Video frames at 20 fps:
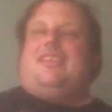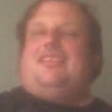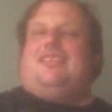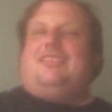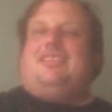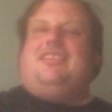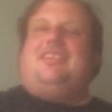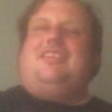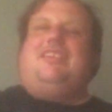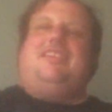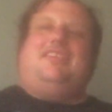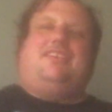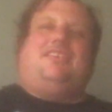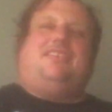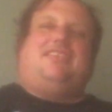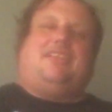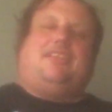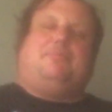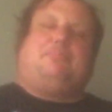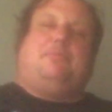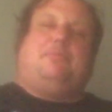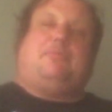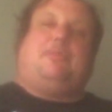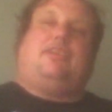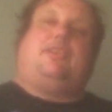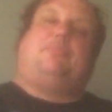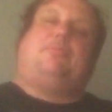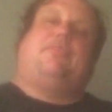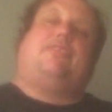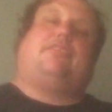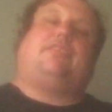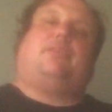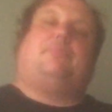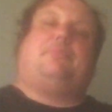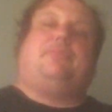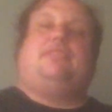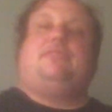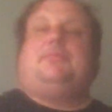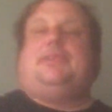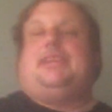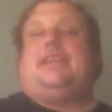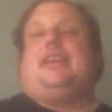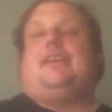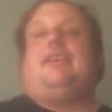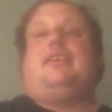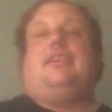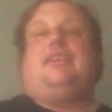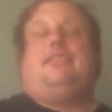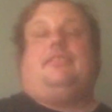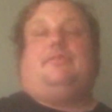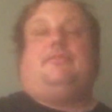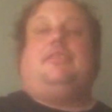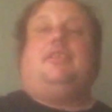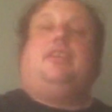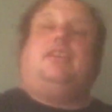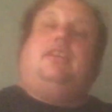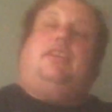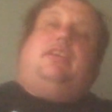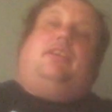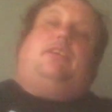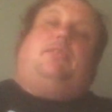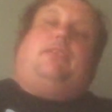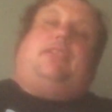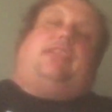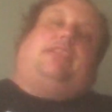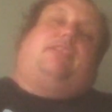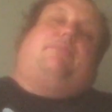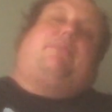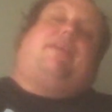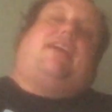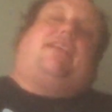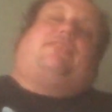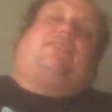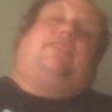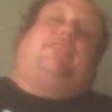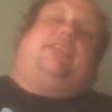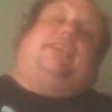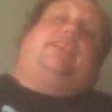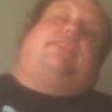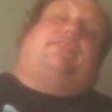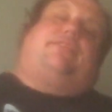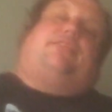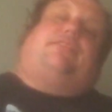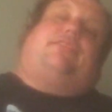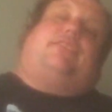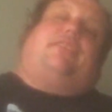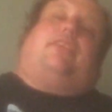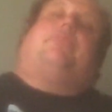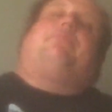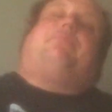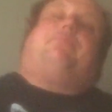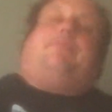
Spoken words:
So there you go. That's been my experience, and I've been doing that within the past few days or so.